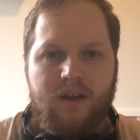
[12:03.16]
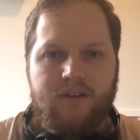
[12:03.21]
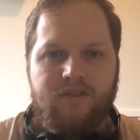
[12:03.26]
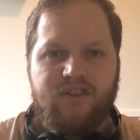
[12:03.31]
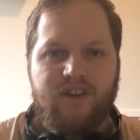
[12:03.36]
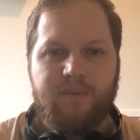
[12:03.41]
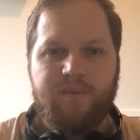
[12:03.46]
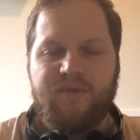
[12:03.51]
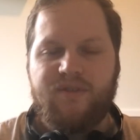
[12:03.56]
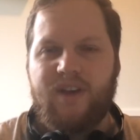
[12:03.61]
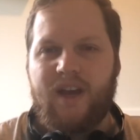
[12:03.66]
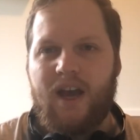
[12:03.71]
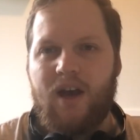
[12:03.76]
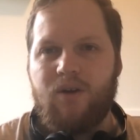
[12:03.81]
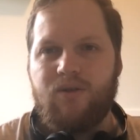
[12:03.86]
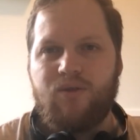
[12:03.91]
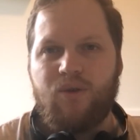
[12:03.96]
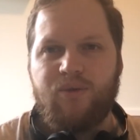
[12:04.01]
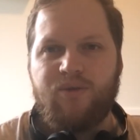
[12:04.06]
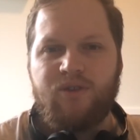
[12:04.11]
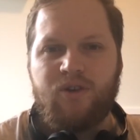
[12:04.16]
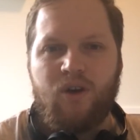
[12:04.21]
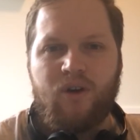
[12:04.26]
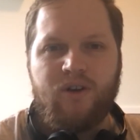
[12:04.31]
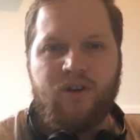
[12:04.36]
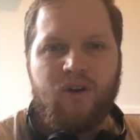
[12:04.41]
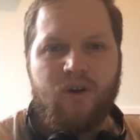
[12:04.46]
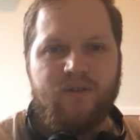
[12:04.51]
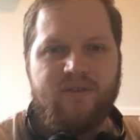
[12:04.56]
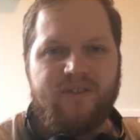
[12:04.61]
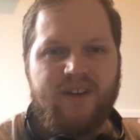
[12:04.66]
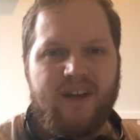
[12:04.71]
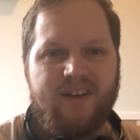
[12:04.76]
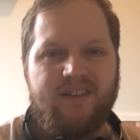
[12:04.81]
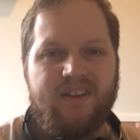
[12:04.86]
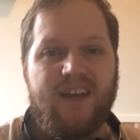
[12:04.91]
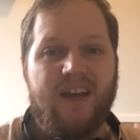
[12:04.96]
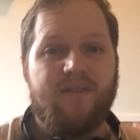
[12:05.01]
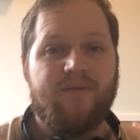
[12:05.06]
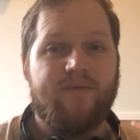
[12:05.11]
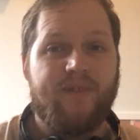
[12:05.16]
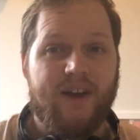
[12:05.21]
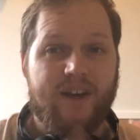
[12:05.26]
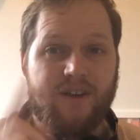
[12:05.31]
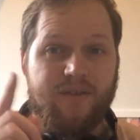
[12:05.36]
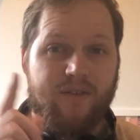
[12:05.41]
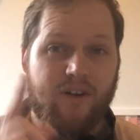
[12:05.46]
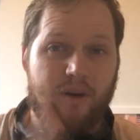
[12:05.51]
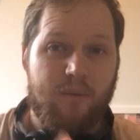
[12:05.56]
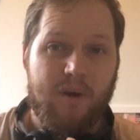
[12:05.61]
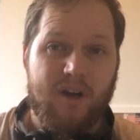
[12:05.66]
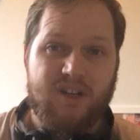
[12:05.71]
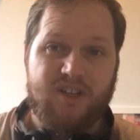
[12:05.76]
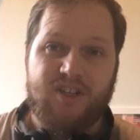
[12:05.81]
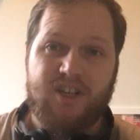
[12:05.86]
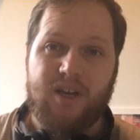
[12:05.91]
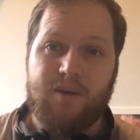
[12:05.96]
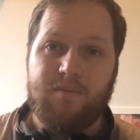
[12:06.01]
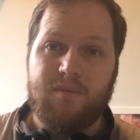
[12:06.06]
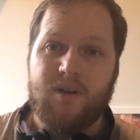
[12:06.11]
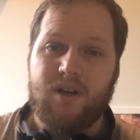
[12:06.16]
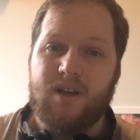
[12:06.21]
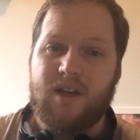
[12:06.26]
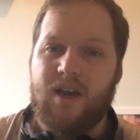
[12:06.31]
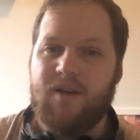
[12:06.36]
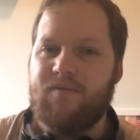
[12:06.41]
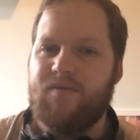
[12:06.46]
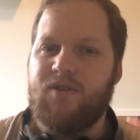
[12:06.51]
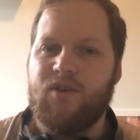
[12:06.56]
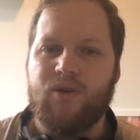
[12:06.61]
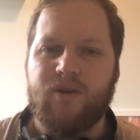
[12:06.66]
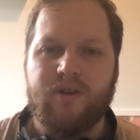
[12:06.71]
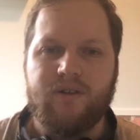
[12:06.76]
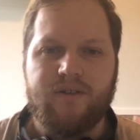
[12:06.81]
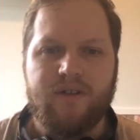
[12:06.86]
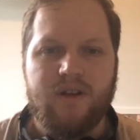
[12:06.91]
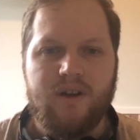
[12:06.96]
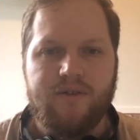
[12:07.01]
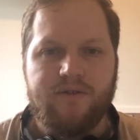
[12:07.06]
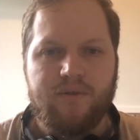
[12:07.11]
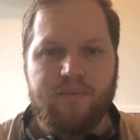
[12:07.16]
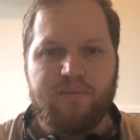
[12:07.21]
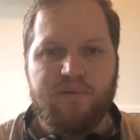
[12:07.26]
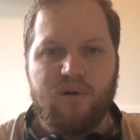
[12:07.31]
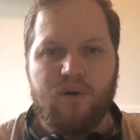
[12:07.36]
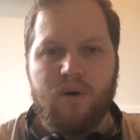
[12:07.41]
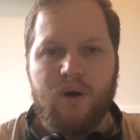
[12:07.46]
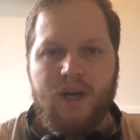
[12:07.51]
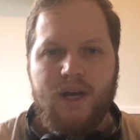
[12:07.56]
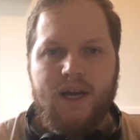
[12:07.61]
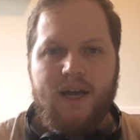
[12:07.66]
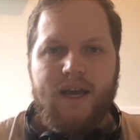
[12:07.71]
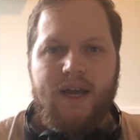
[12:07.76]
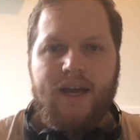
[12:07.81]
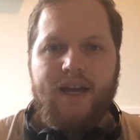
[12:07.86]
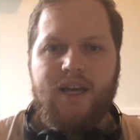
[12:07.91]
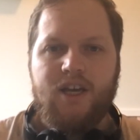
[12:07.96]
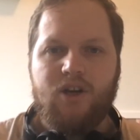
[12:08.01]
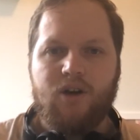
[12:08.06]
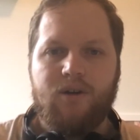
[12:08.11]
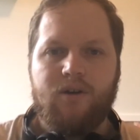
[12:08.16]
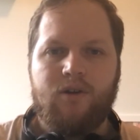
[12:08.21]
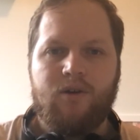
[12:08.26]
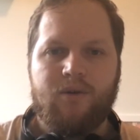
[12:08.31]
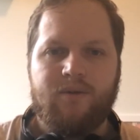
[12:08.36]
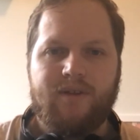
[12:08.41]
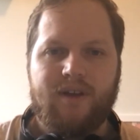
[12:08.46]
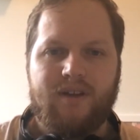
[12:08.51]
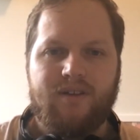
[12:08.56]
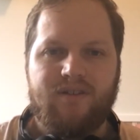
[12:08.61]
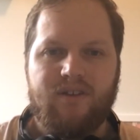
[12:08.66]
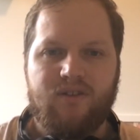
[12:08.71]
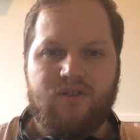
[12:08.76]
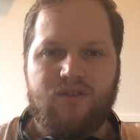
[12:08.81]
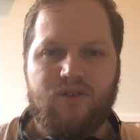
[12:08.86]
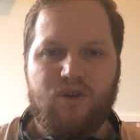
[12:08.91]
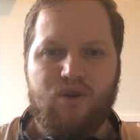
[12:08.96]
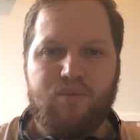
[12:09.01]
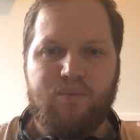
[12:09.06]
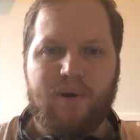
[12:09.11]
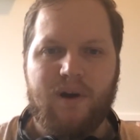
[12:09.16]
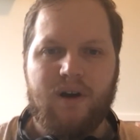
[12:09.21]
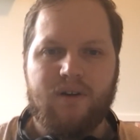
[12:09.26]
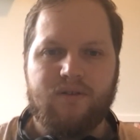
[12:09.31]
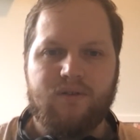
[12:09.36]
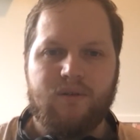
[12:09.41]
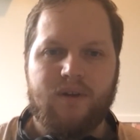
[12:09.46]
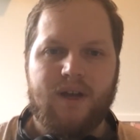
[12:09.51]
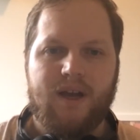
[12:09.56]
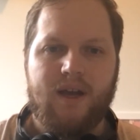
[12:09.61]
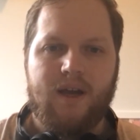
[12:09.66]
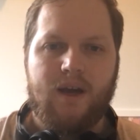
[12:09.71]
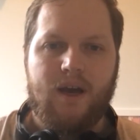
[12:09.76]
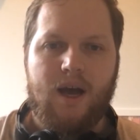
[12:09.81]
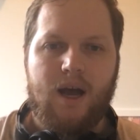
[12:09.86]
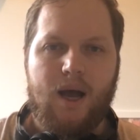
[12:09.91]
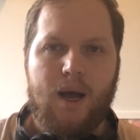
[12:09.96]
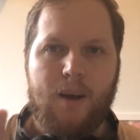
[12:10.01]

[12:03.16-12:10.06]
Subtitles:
Tim Scales also got in contact. Again, thank you very much, Tim, again for your continued support. He got in contact and said 2 parts on here.